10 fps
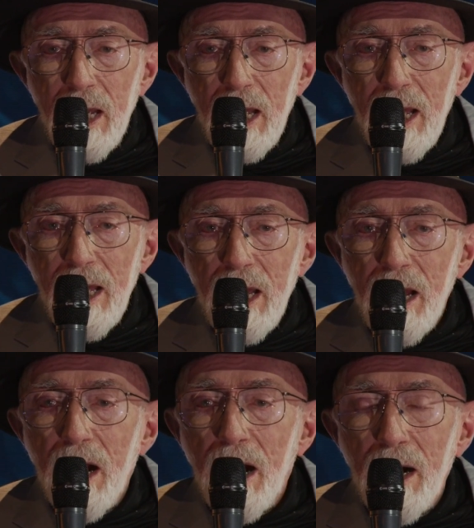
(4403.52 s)

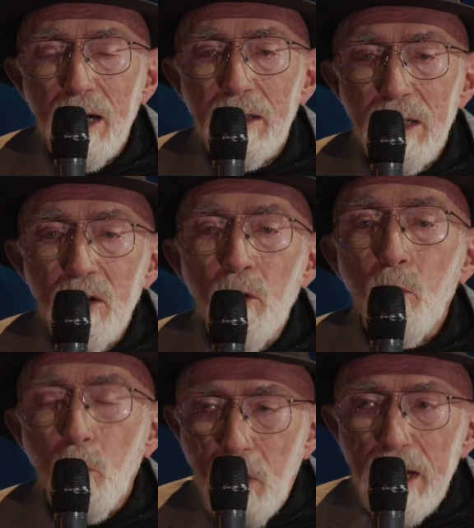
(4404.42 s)
are
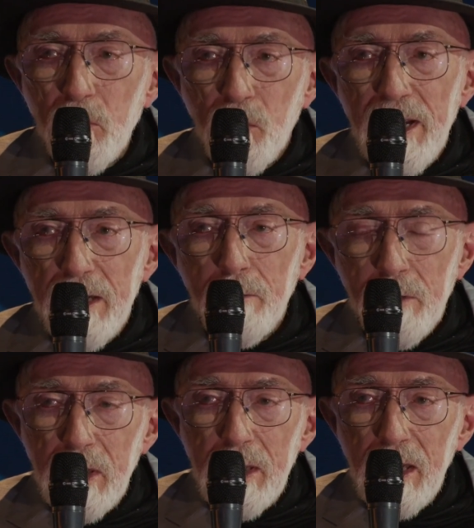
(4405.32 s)
one way of
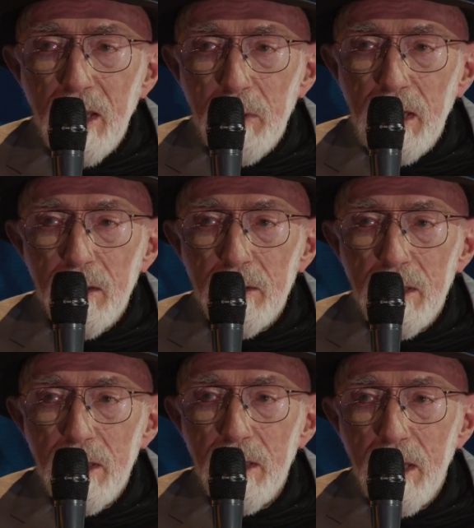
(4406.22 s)
thinking about
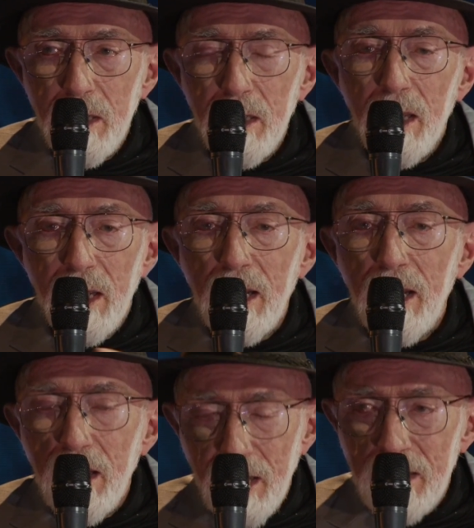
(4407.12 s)

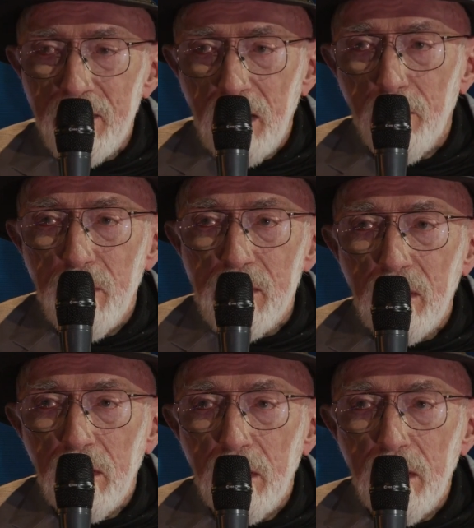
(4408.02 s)
a set of
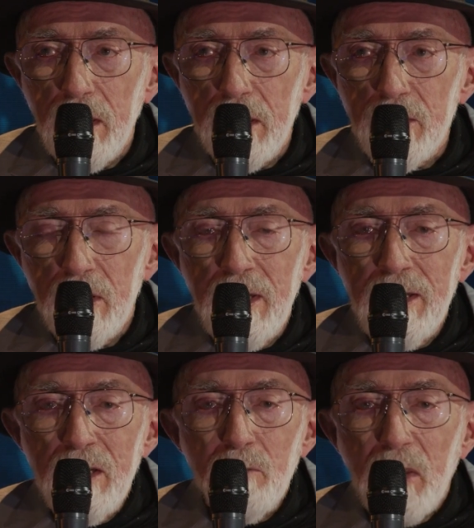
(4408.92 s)
physical laws.
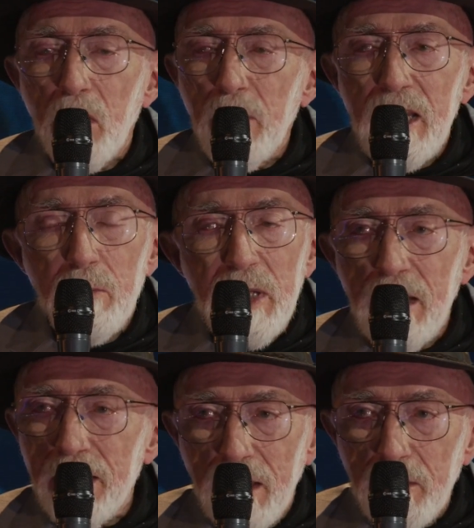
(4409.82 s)
But there may be
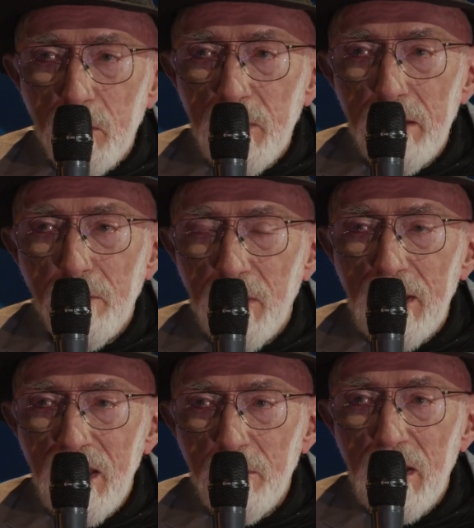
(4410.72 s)
another way of
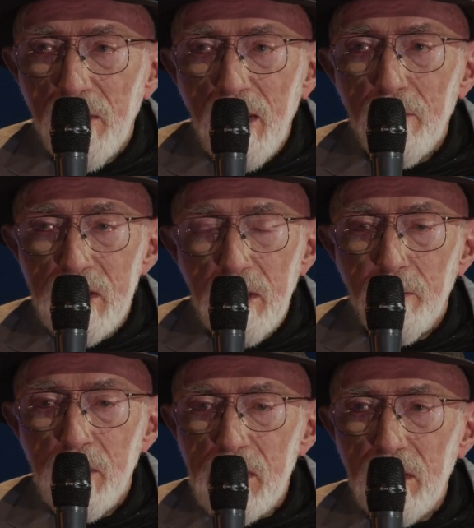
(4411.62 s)
thinking about that set of
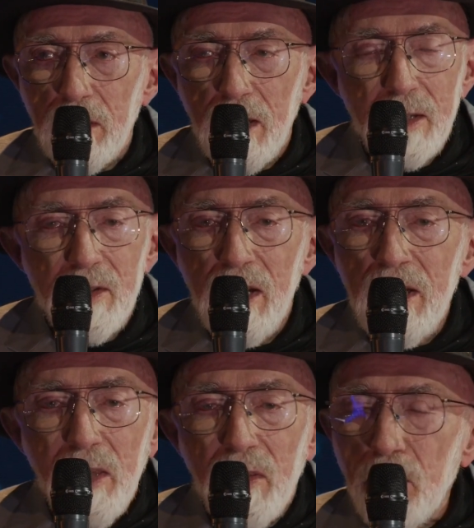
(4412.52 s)
physical laws
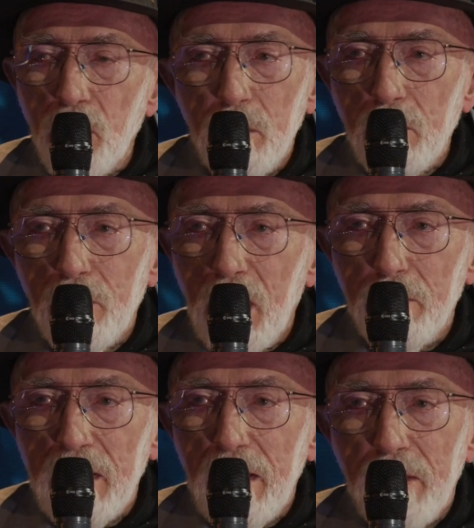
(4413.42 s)
that don't involve
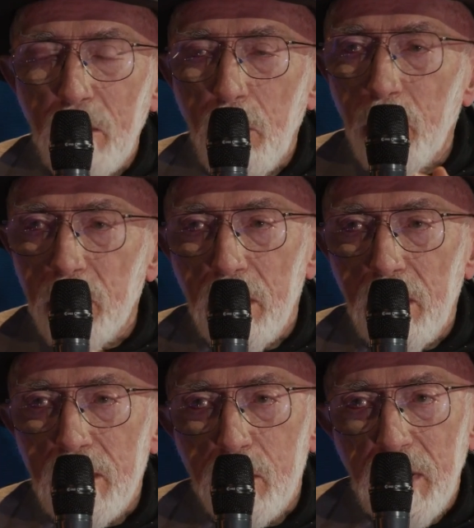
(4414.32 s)
anything we would
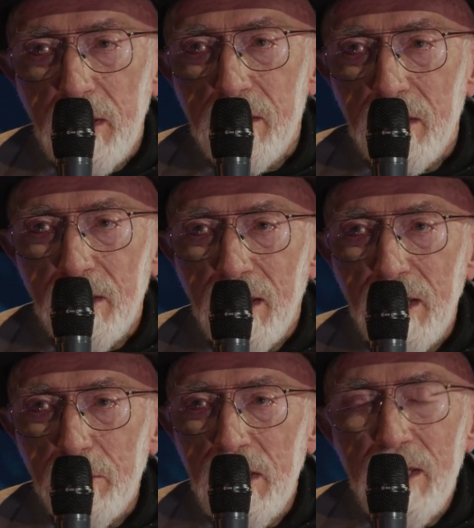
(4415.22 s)
call space and
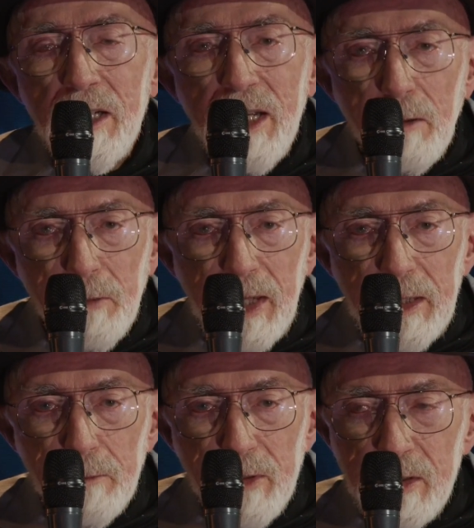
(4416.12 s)
time. If they
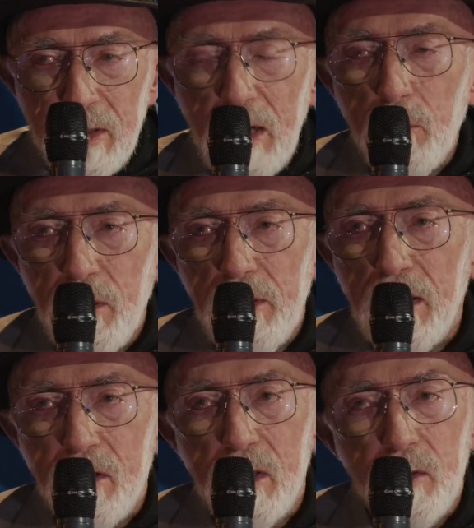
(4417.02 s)
give the same
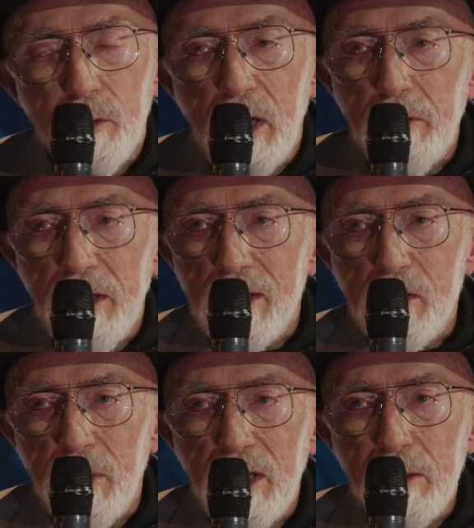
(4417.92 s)
predictions for every
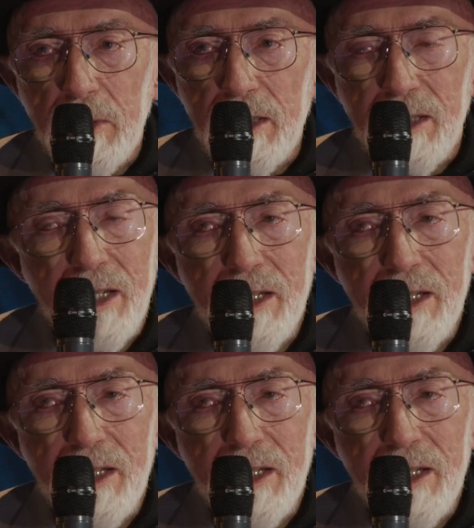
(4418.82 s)
experiment,